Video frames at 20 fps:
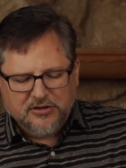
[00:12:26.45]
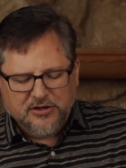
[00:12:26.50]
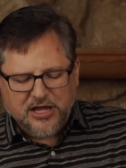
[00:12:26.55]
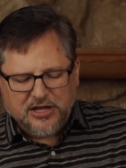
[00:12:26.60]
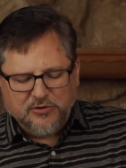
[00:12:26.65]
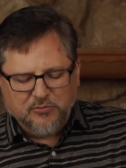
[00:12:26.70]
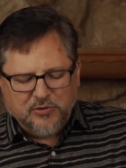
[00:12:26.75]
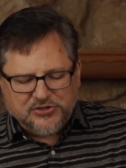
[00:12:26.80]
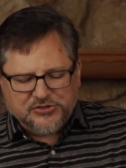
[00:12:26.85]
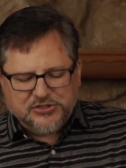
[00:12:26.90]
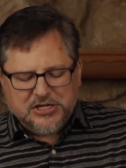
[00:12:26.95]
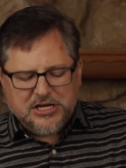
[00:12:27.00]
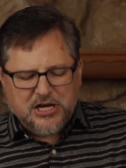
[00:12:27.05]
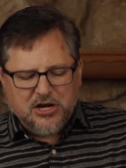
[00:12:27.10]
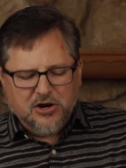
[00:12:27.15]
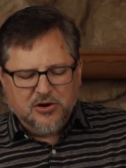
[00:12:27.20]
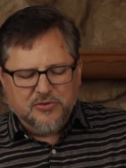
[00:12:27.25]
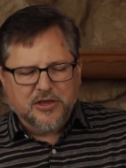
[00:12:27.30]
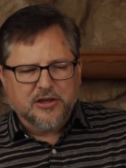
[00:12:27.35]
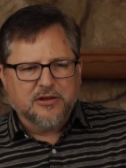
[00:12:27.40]
And we see
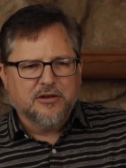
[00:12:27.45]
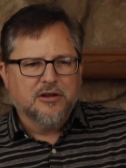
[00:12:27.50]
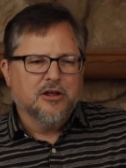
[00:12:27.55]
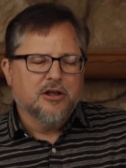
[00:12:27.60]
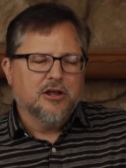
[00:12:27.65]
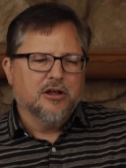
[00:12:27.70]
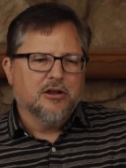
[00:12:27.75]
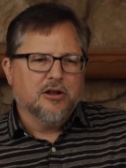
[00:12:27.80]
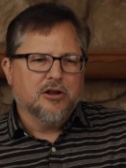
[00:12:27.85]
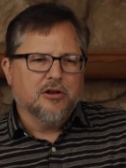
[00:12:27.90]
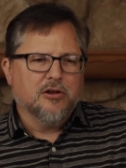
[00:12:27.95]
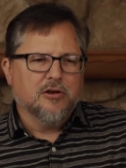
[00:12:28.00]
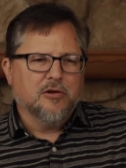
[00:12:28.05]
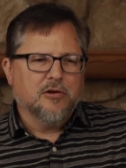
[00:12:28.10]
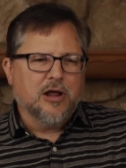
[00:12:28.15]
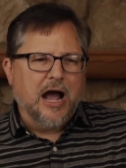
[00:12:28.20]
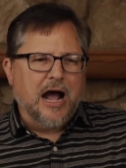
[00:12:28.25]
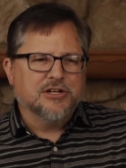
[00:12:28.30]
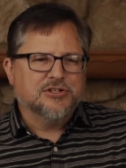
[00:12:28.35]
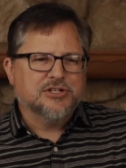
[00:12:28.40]
here that
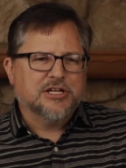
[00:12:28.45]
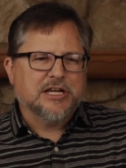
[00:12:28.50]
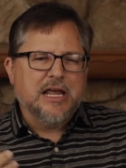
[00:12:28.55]
God's